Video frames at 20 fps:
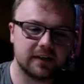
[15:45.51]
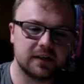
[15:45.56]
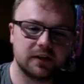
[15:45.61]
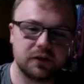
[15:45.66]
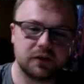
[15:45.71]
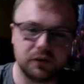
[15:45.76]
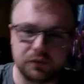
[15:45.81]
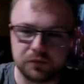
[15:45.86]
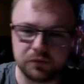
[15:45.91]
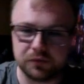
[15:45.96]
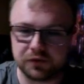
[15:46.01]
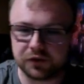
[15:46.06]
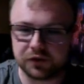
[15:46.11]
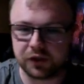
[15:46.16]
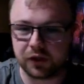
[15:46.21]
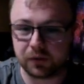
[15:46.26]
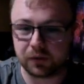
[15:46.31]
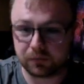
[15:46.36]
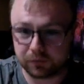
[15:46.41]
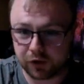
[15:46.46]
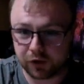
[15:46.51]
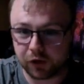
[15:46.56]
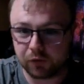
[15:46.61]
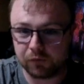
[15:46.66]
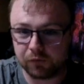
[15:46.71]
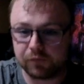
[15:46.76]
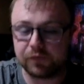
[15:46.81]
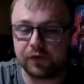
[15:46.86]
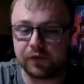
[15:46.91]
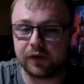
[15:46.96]
who's, known
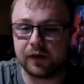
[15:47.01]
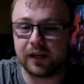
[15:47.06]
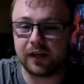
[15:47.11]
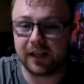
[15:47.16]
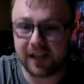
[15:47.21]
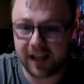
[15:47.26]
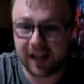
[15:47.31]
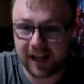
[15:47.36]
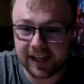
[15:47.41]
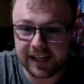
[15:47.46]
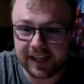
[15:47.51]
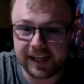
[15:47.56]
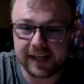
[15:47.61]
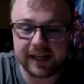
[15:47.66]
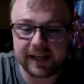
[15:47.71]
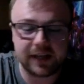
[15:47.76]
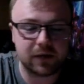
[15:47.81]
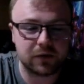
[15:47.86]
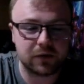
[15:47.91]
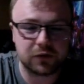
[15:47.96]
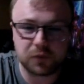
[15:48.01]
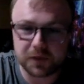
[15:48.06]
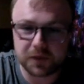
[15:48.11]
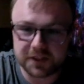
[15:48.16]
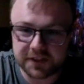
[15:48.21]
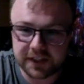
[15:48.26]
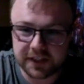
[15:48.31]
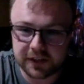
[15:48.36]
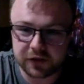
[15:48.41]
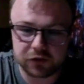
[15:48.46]
for lying and
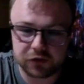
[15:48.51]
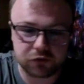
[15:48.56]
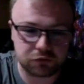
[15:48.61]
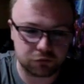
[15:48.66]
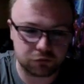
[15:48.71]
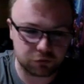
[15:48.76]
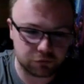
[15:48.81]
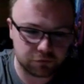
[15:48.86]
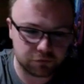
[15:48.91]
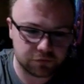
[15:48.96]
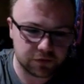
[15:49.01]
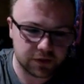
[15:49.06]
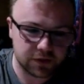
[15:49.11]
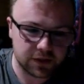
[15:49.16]
twisting the truth.